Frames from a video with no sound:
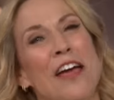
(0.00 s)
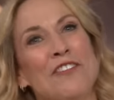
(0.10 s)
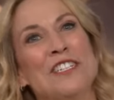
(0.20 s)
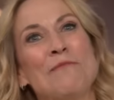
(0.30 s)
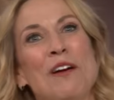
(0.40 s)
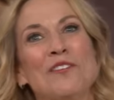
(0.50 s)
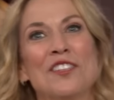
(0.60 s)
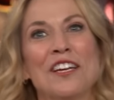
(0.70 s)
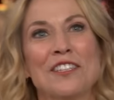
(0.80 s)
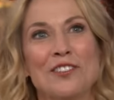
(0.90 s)
every time funny. I
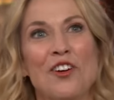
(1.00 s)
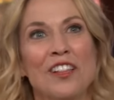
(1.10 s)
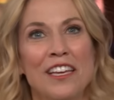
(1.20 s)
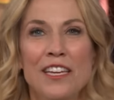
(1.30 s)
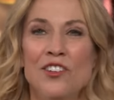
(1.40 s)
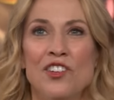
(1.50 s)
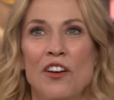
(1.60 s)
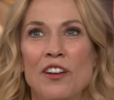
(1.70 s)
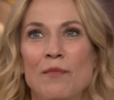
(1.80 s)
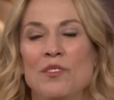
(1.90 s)
sung the song, like he
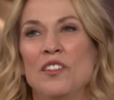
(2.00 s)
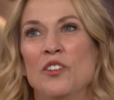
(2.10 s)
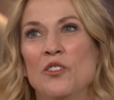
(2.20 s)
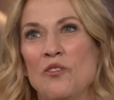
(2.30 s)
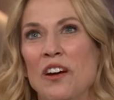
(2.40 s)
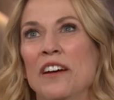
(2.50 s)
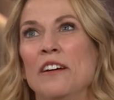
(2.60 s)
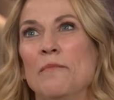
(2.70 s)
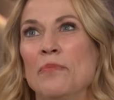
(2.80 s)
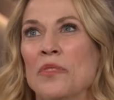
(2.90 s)
showed up to.
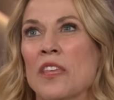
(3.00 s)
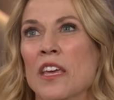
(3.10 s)
Um,